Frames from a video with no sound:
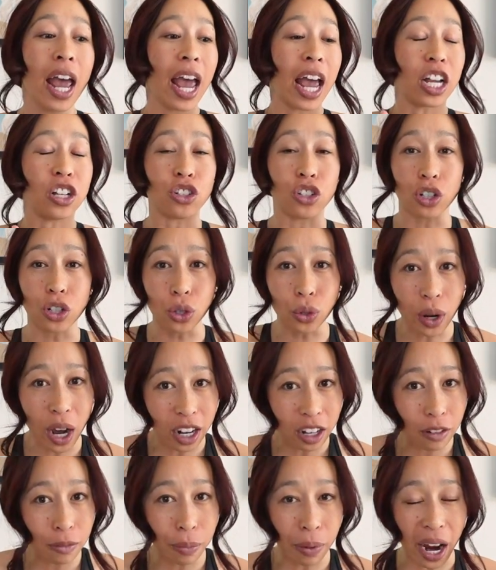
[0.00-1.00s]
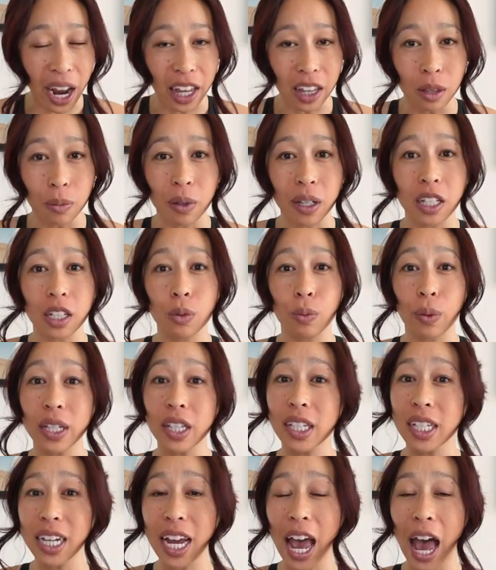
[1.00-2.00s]
and too out of breath, because
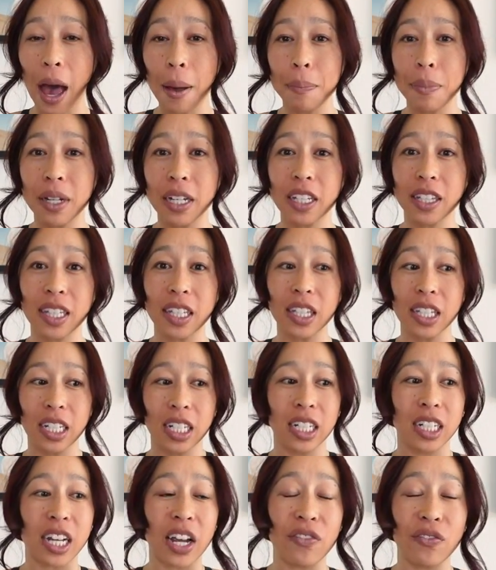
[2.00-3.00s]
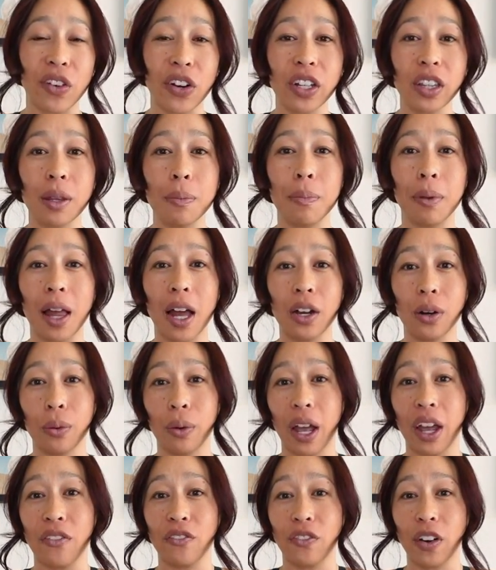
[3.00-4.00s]
what's going to happen is it's going to divert the blood
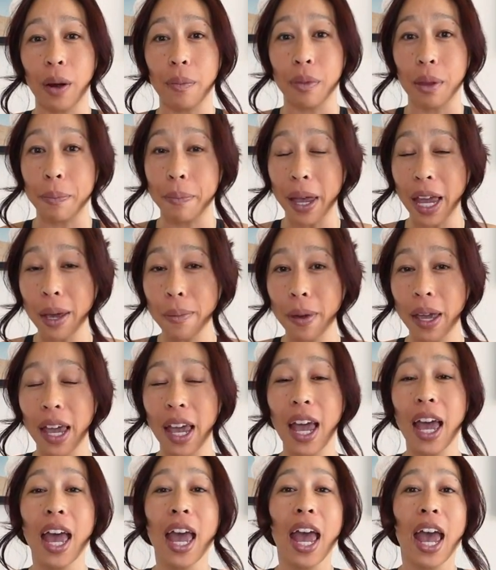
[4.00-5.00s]
away from the baby